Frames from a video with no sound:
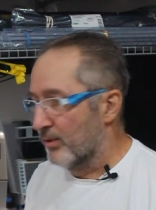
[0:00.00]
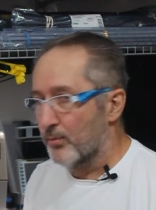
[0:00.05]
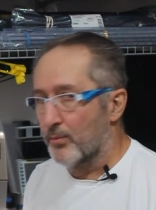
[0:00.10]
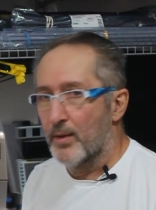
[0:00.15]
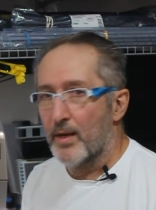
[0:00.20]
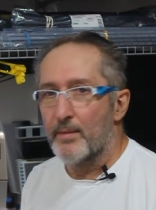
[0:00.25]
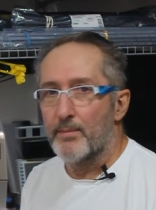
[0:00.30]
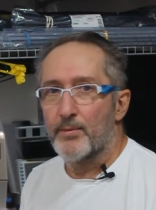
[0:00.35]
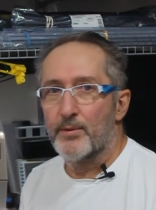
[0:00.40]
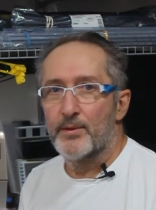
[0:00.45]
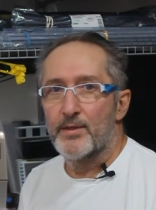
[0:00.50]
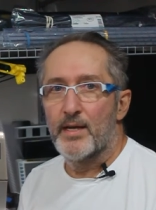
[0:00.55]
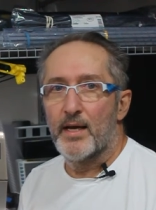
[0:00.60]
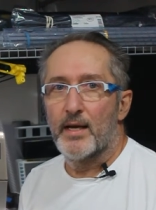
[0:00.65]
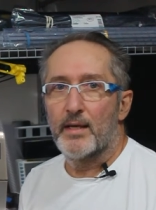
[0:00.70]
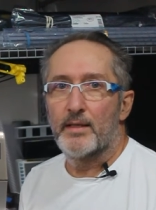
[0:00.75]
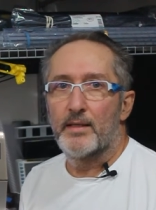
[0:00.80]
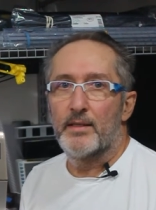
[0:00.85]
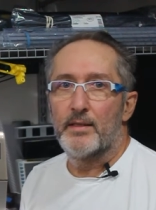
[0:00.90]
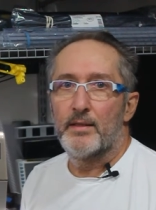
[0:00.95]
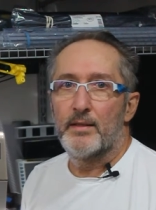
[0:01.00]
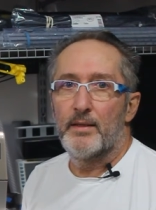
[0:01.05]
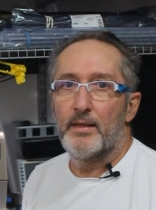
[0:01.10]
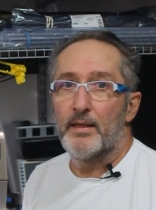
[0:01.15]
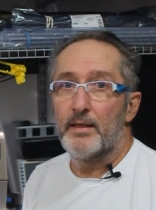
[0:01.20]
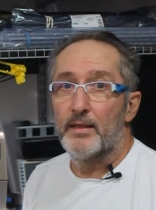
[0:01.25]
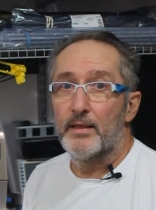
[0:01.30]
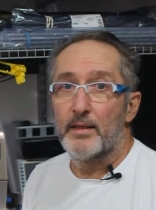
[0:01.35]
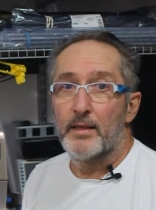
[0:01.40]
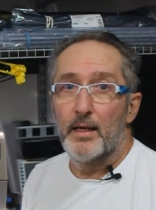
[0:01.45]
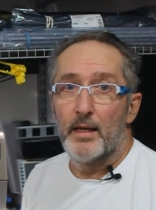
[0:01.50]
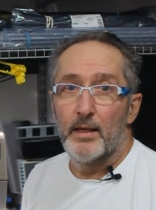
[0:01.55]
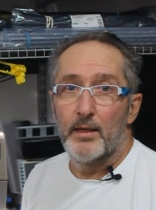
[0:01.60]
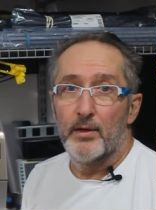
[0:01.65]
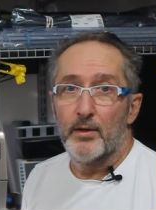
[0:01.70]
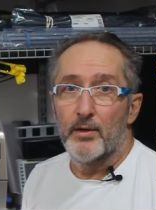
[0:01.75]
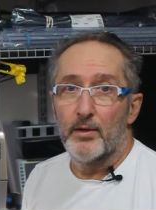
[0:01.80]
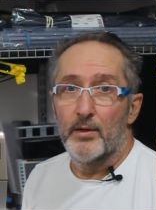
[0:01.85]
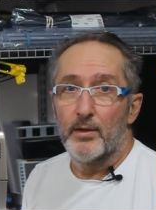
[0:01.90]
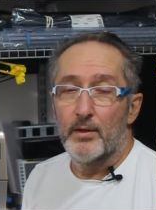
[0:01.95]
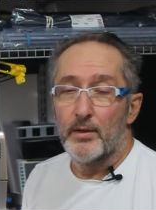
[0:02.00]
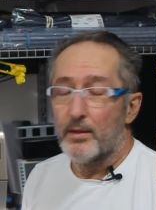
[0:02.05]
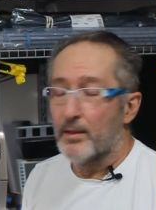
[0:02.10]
the write protect indicator.